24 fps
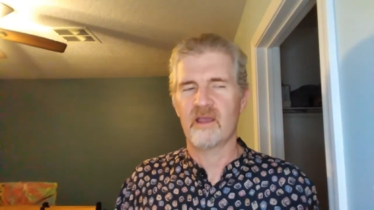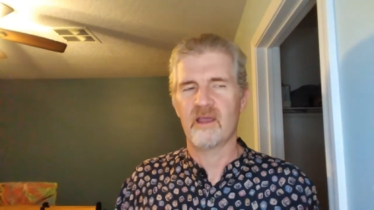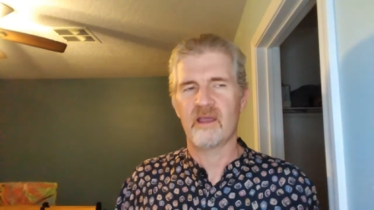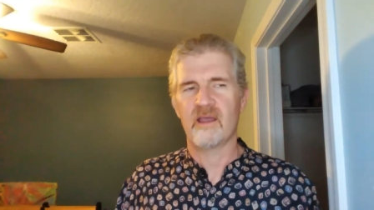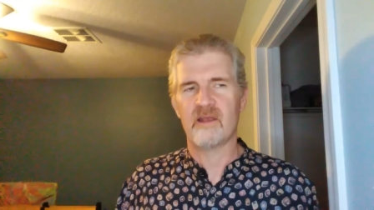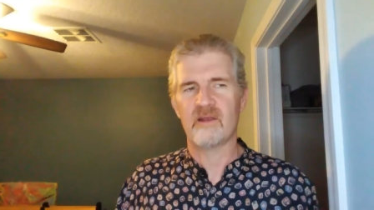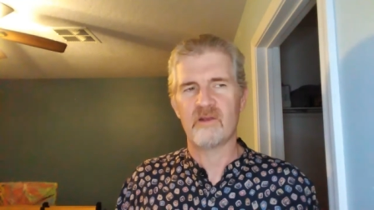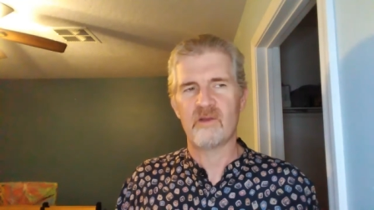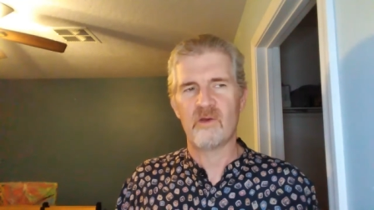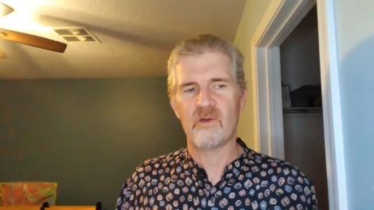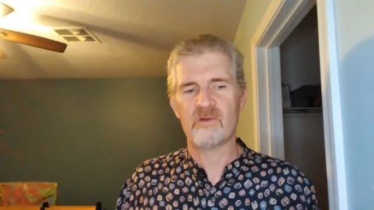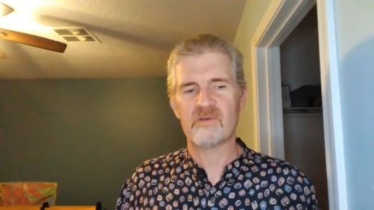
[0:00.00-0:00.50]

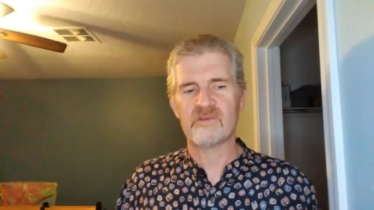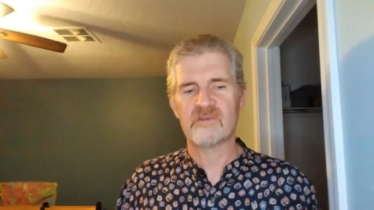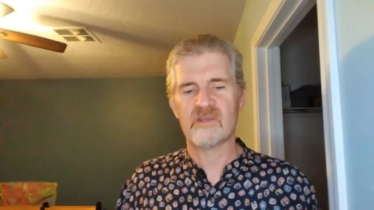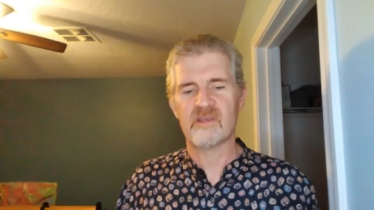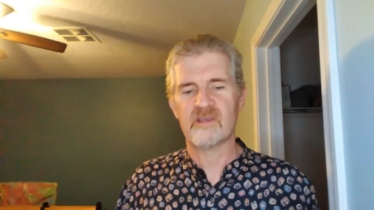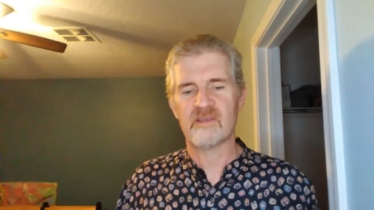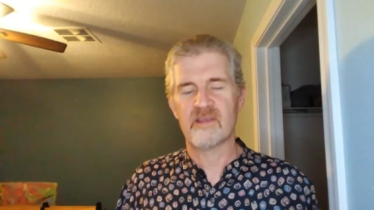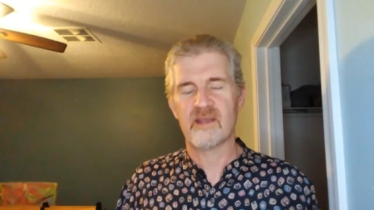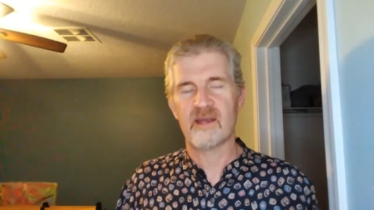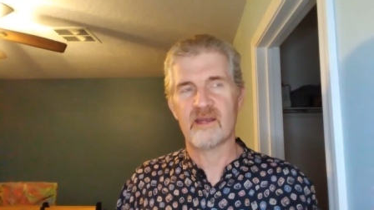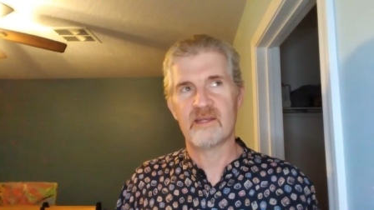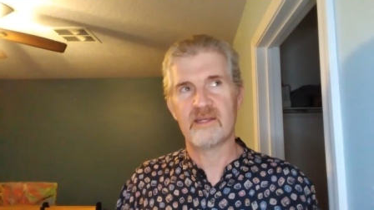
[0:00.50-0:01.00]
and noticing
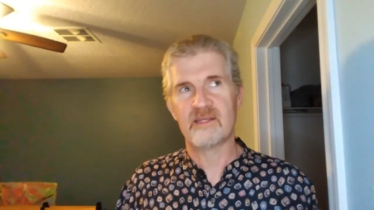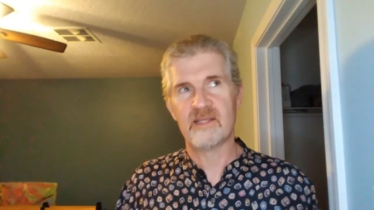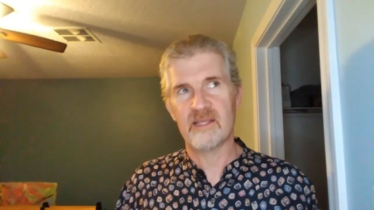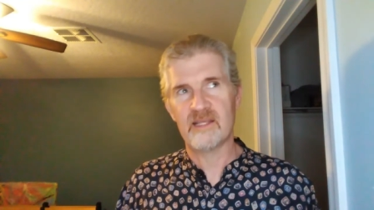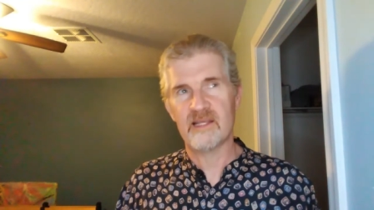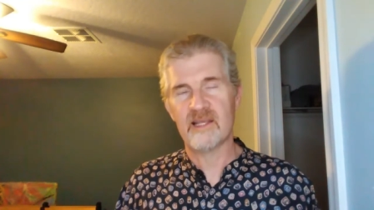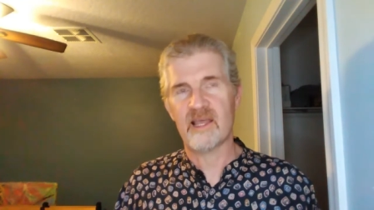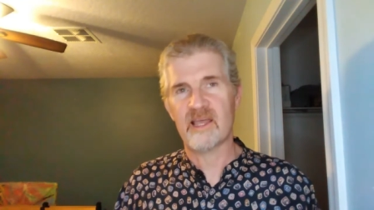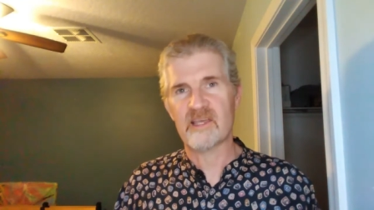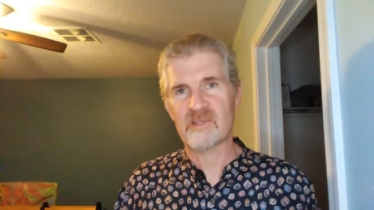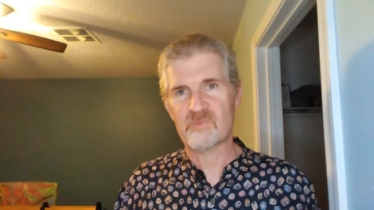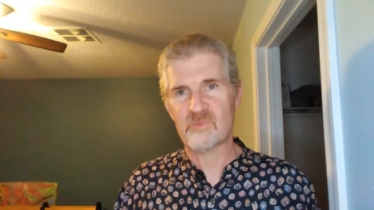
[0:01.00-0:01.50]
that it did
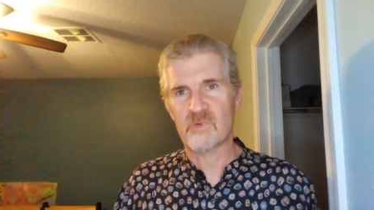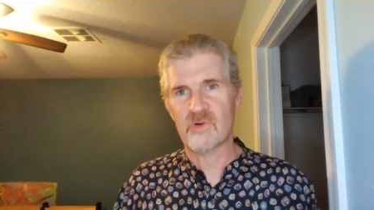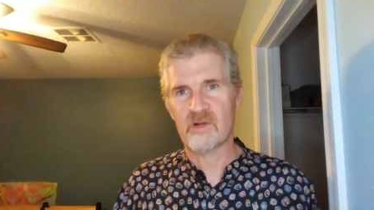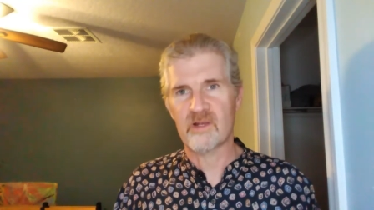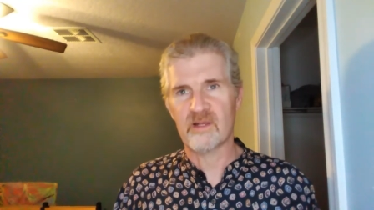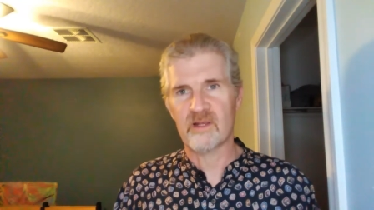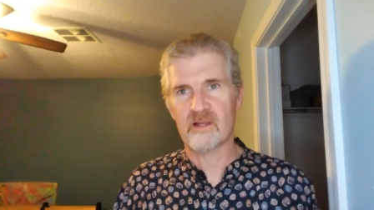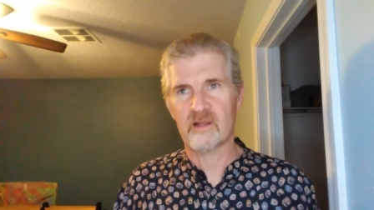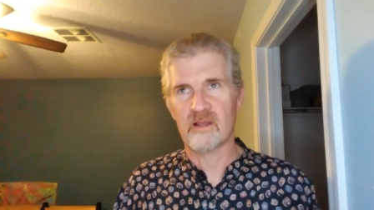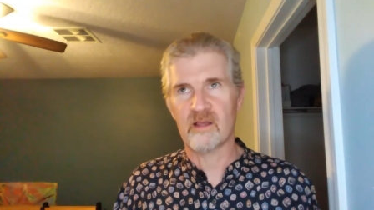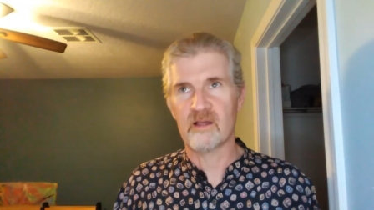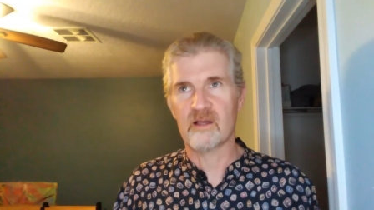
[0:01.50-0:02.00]
last pretty
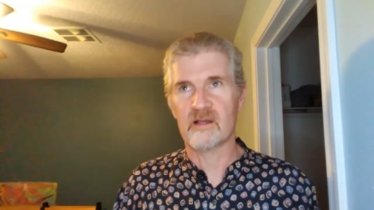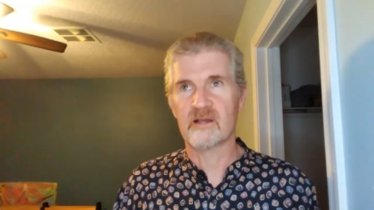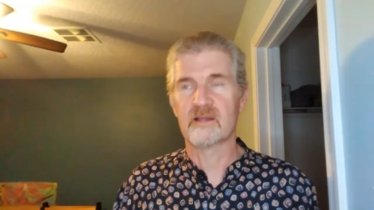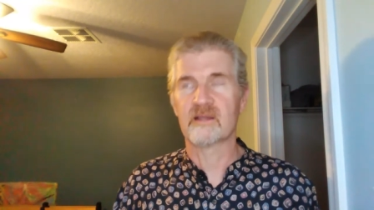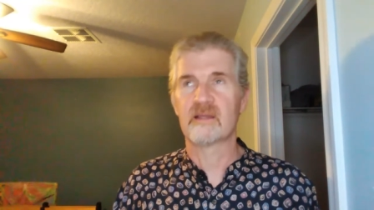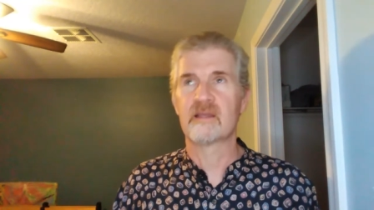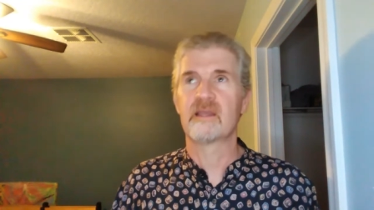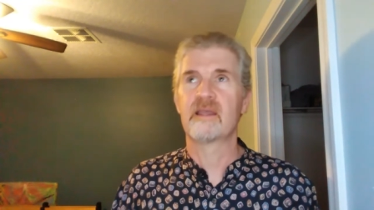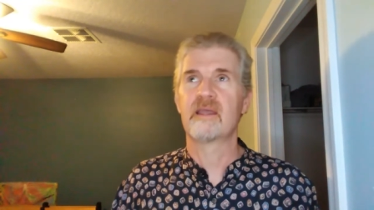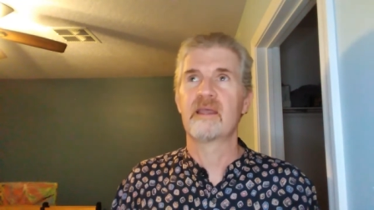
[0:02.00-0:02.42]
long